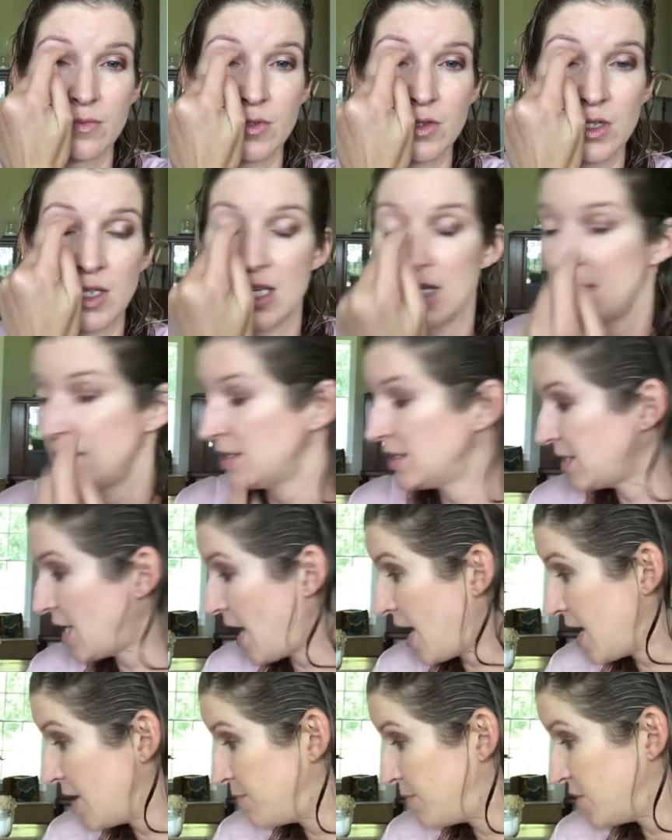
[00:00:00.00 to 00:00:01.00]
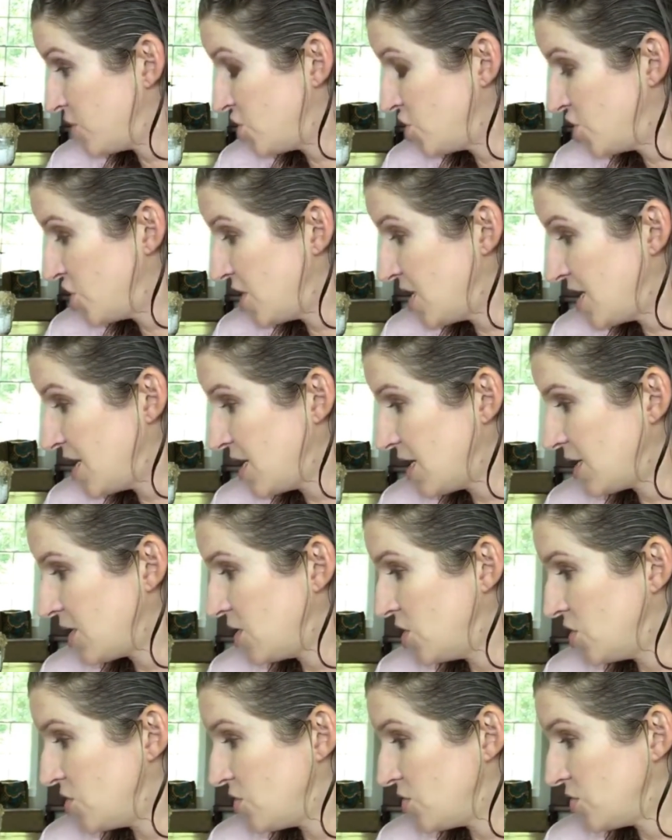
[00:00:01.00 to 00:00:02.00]
the inside, but she
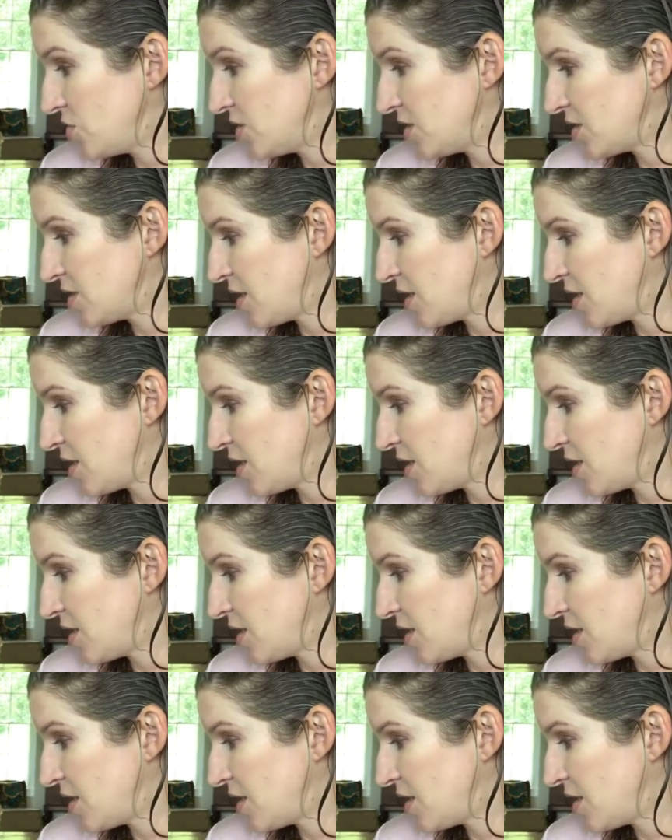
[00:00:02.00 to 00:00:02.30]
used